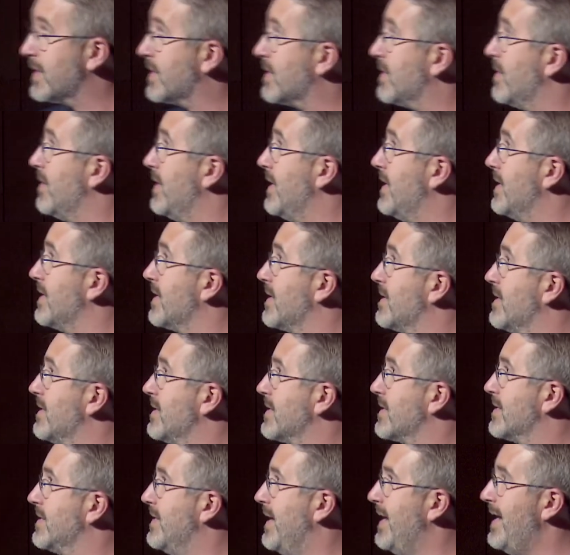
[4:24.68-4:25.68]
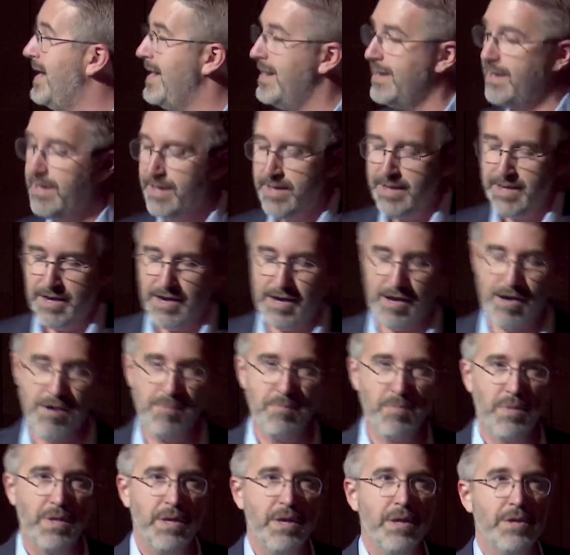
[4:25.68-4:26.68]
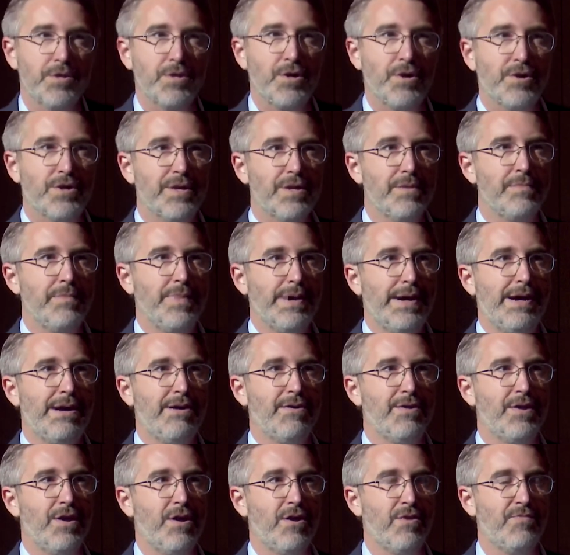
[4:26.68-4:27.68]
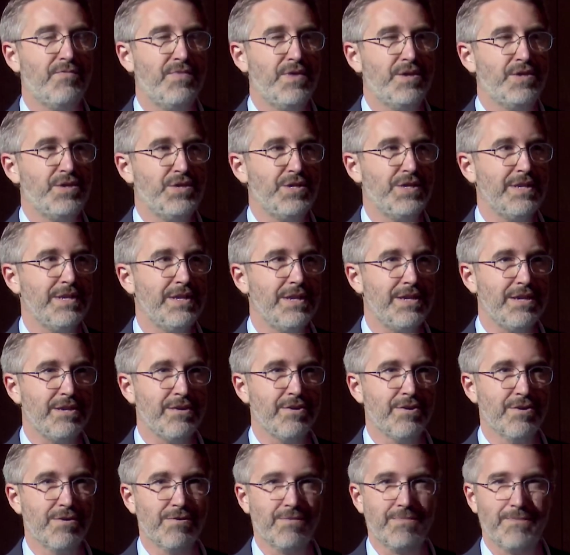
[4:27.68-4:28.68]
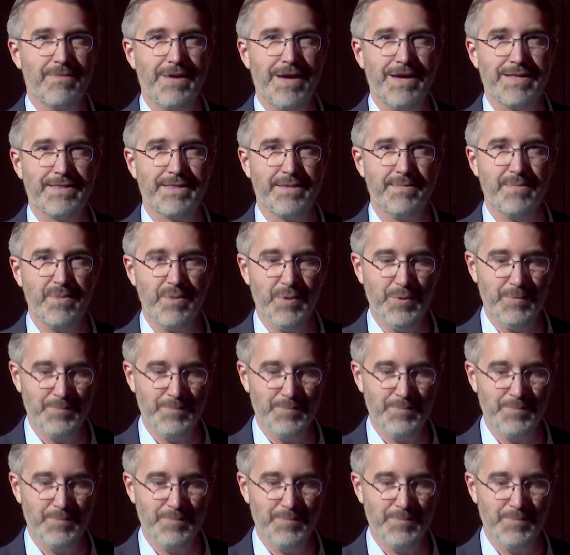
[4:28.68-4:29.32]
go ahead and click that. Talking about our vision here at the moon.